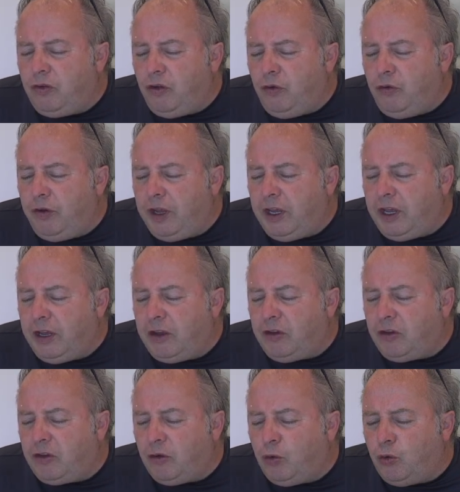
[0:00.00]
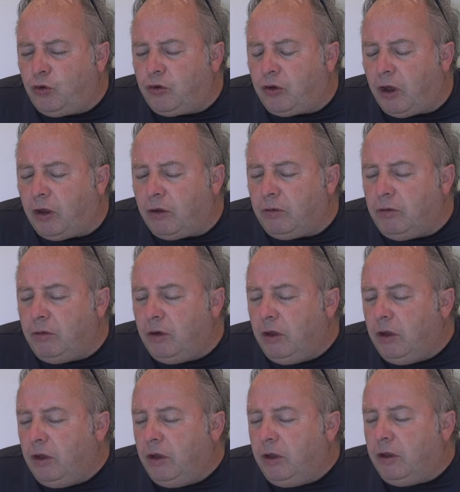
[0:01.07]
Do you think it's also
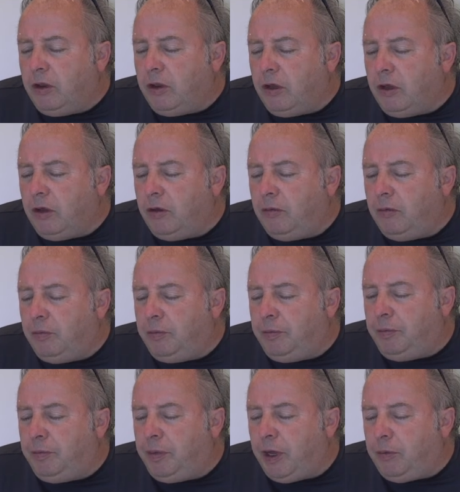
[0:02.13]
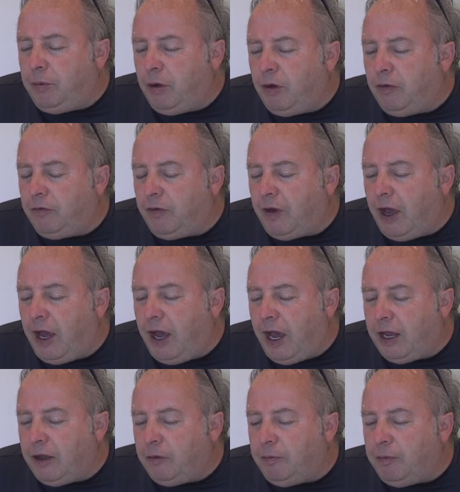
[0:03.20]
that people have
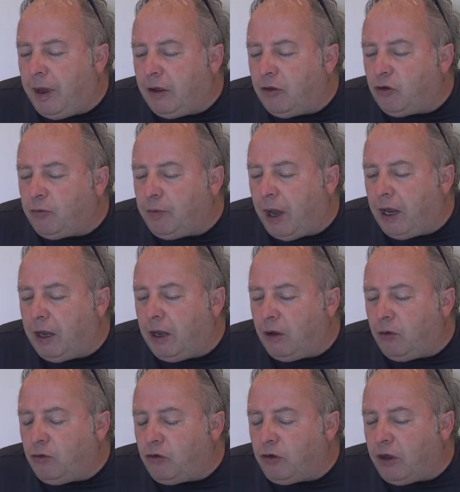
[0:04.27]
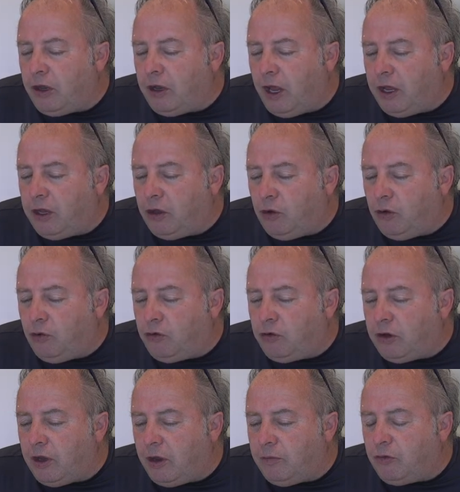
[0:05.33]
had bounce back loans and they're using
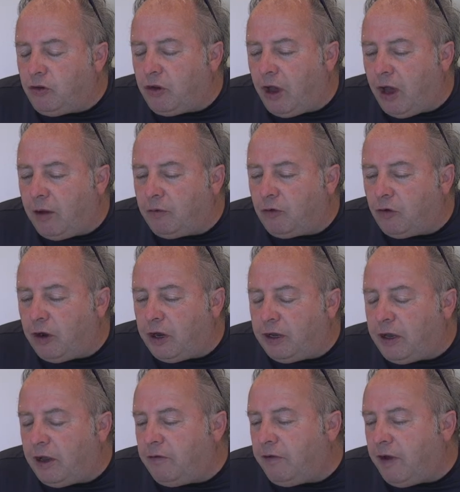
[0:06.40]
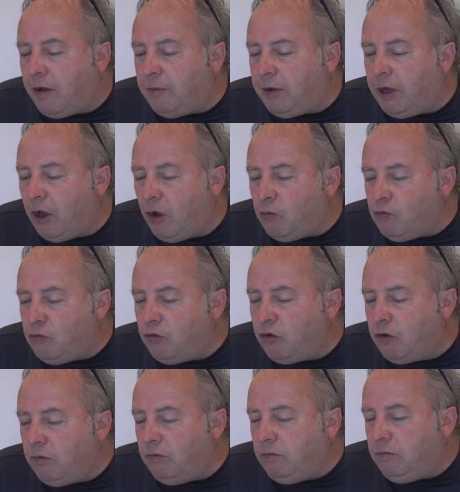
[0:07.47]
them to upgrade their family
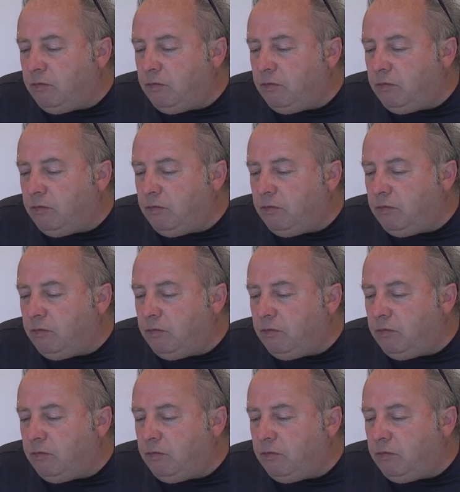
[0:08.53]
homes?